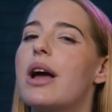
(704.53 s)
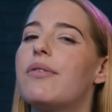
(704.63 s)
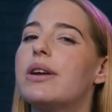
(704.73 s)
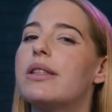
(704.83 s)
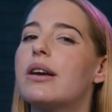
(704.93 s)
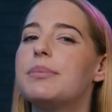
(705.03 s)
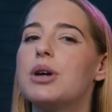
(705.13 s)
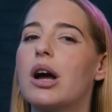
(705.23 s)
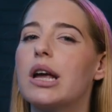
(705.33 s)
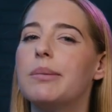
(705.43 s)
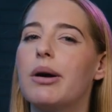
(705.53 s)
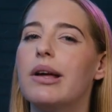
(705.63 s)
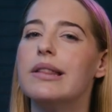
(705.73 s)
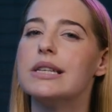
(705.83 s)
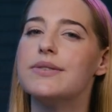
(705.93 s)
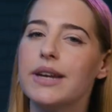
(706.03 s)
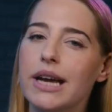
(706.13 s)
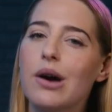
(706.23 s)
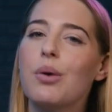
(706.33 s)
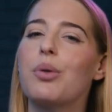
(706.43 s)
everything I'm talking about in this
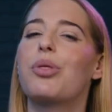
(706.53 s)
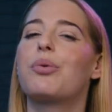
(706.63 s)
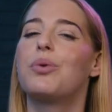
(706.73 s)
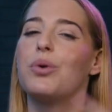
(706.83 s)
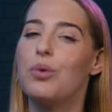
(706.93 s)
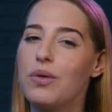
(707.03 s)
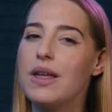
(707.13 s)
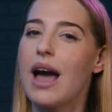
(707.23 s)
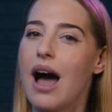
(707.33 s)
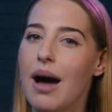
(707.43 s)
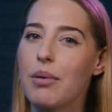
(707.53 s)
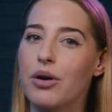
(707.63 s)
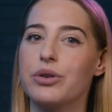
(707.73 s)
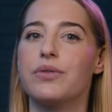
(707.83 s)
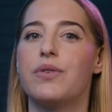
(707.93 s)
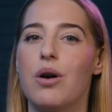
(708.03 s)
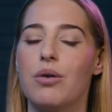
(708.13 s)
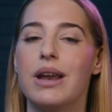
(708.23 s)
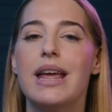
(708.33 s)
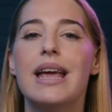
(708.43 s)
video through the app on your phone,